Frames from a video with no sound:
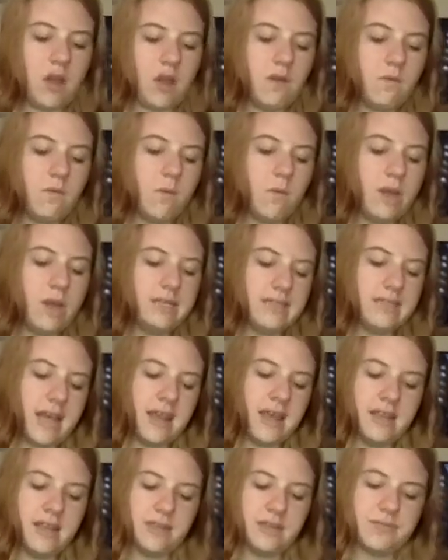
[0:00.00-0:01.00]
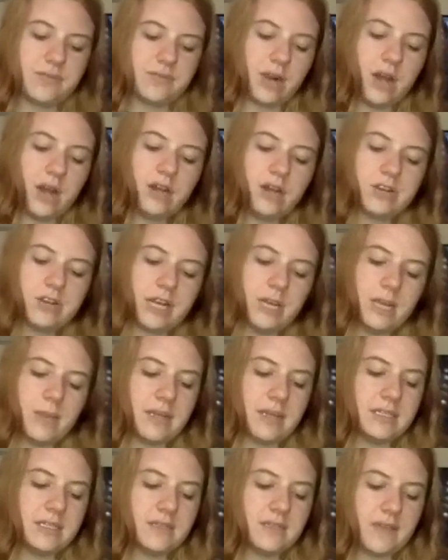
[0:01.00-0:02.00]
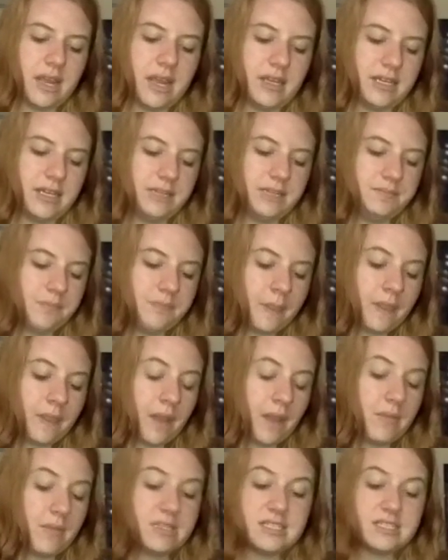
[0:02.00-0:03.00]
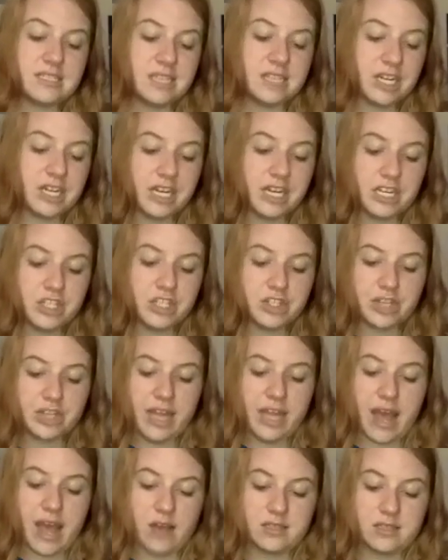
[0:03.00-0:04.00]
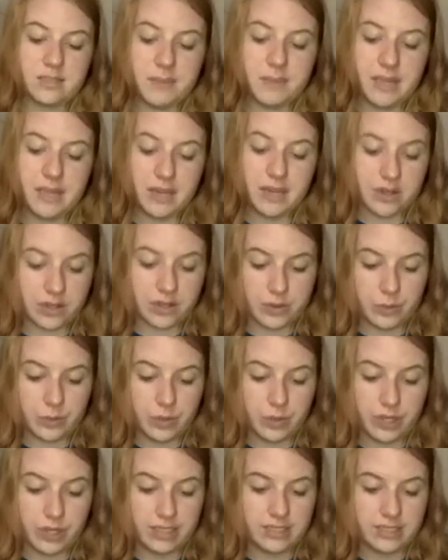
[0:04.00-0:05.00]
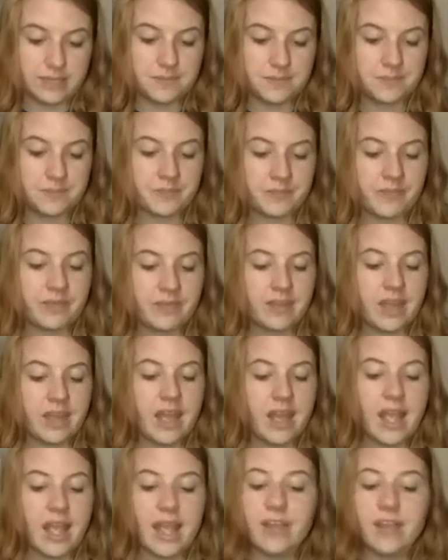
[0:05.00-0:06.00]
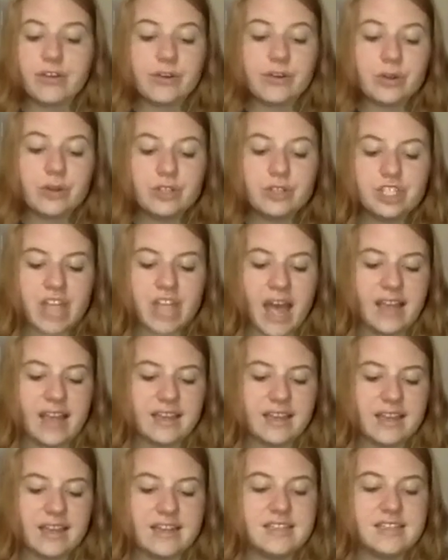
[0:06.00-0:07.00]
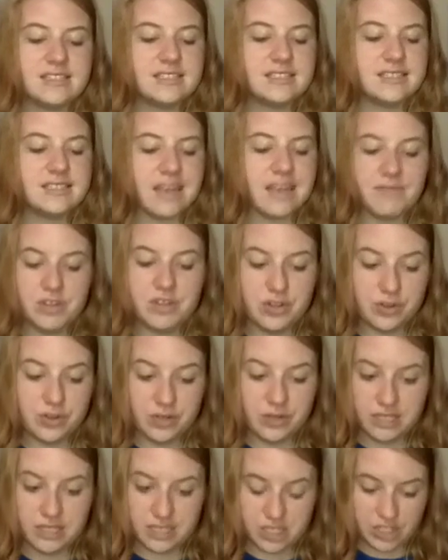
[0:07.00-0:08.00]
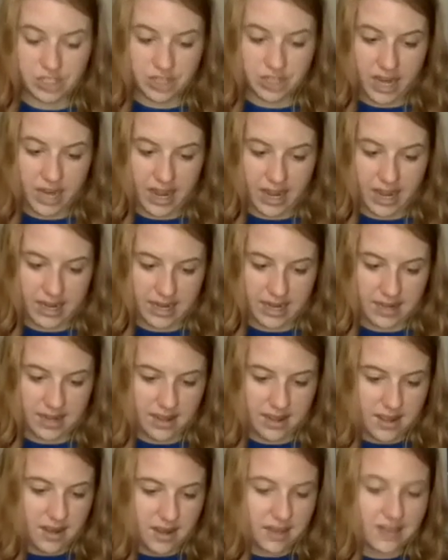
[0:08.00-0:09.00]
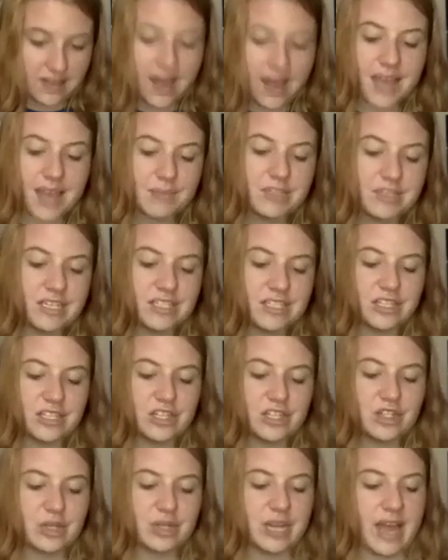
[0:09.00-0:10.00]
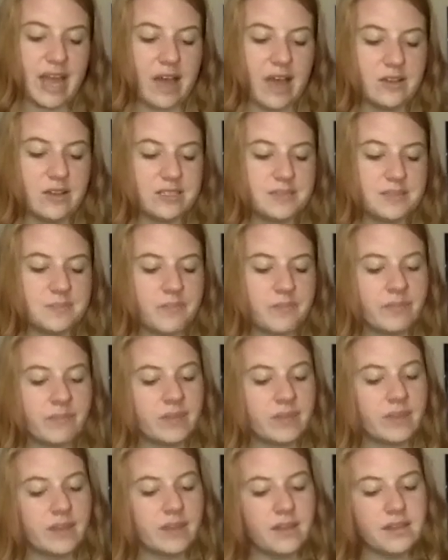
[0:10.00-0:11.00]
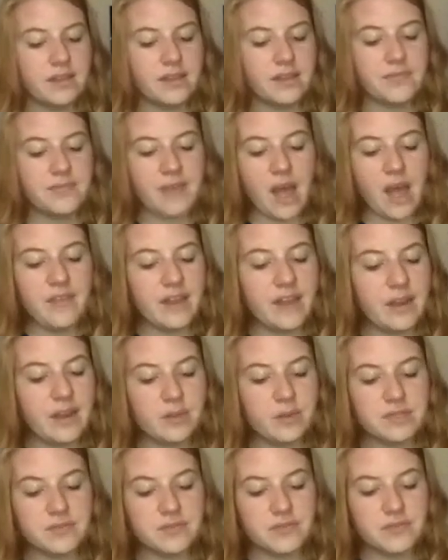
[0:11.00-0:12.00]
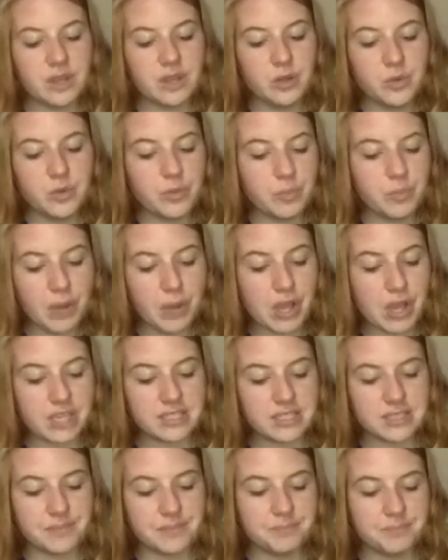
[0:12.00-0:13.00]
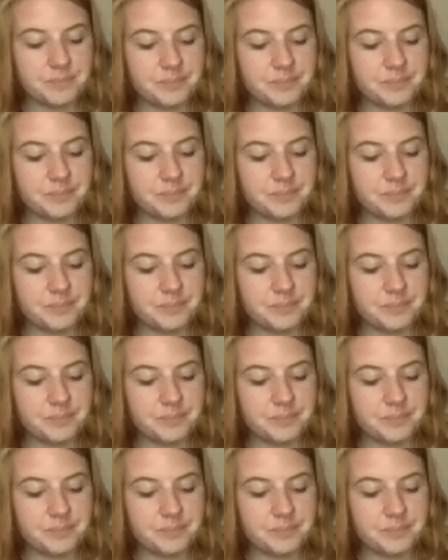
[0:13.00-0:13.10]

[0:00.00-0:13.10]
One day in Frog Creek, Pennsylvania, a mysterious treehouse appeared in the woods. 8-year-old Jack and his 7-year-old sister Annie climbed into the treehouse. They found that it was filled with books.